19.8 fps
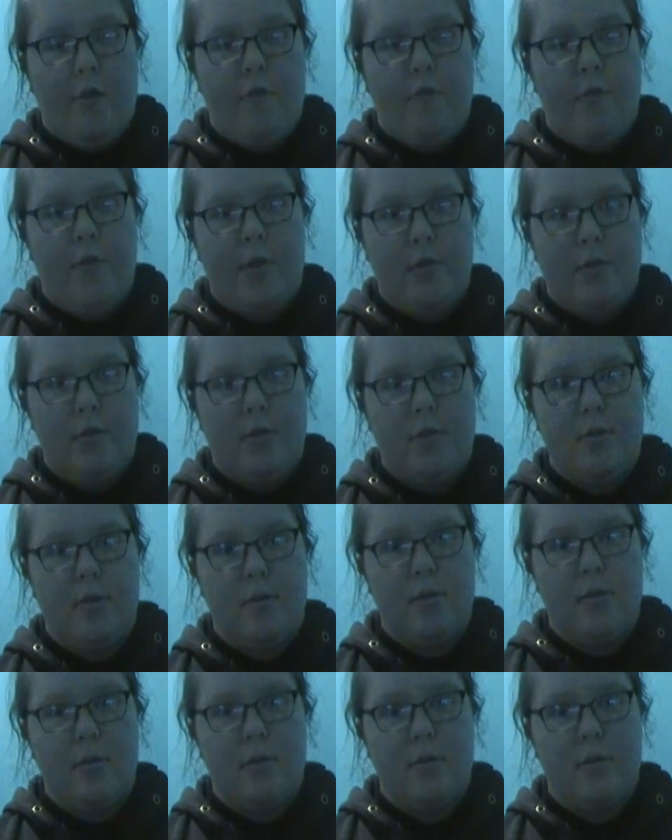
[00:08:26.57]
I felt
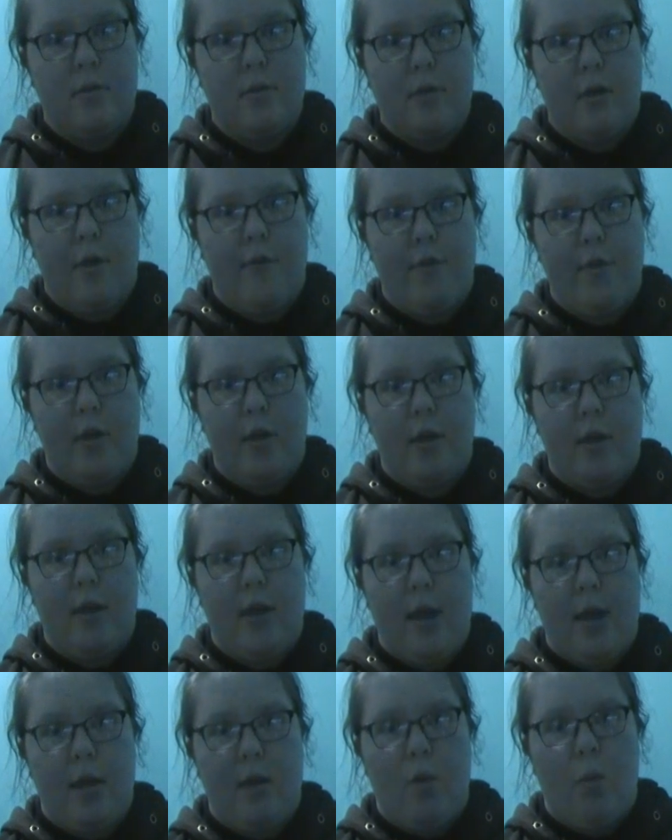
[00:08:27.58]
like
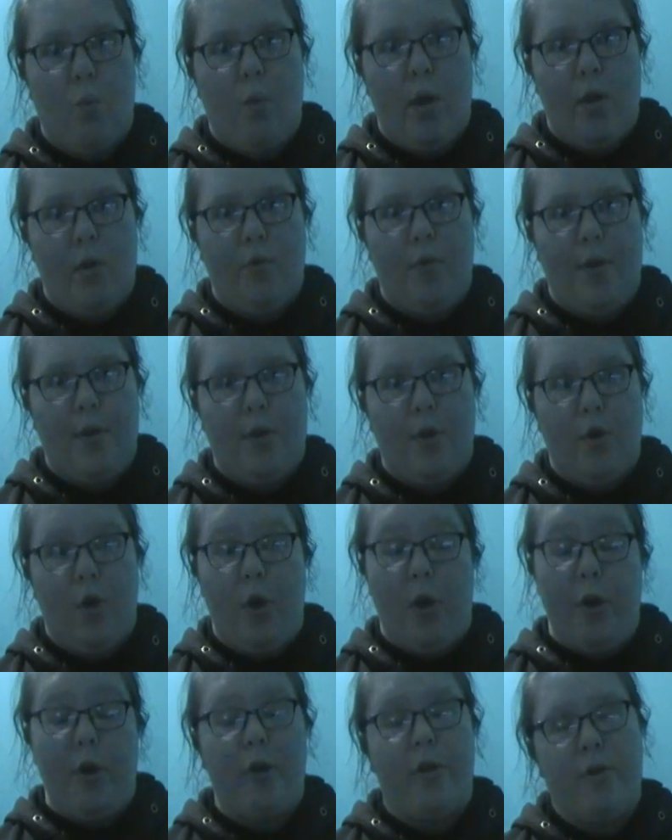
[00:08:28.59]
he had a well-rounded
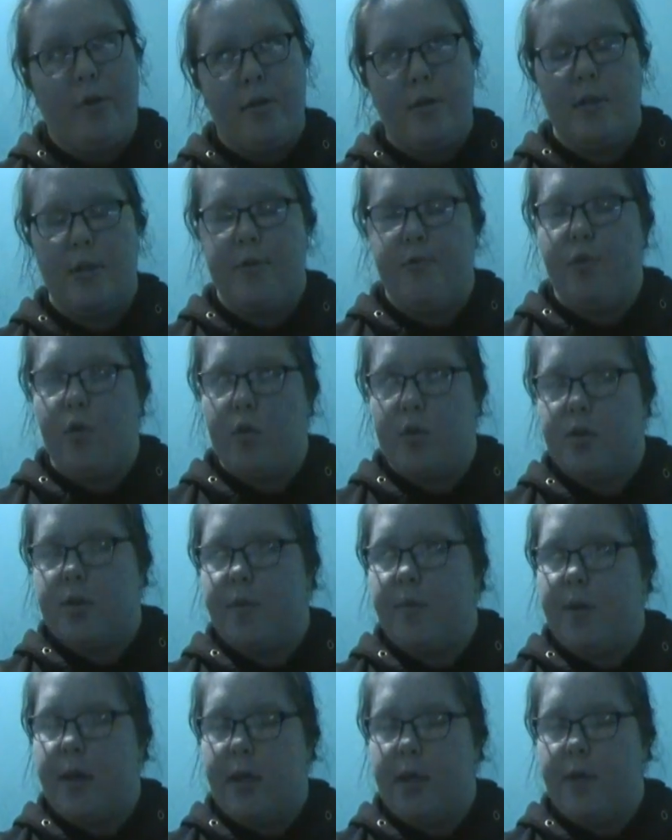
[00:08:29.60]
arc until, of
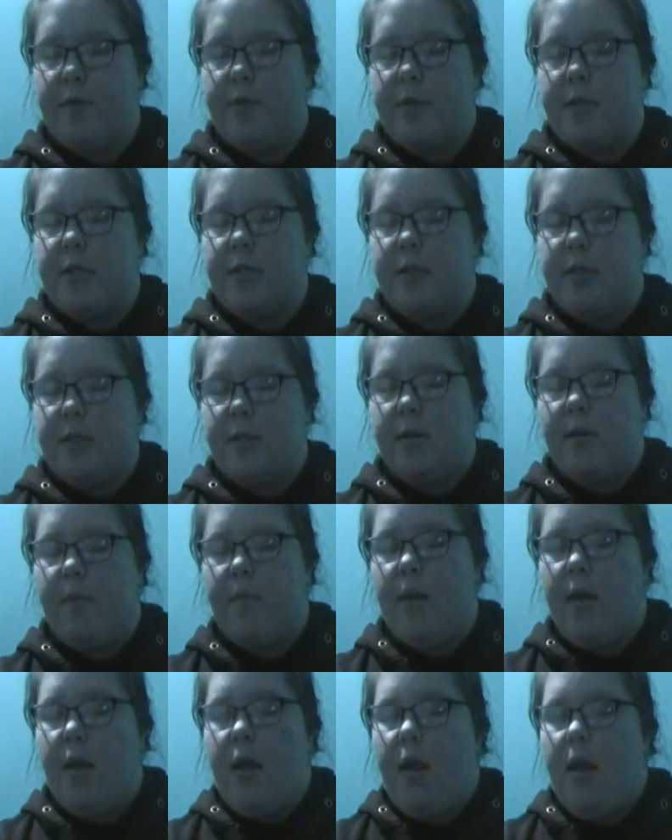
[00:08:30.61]
course, the beginning of the season.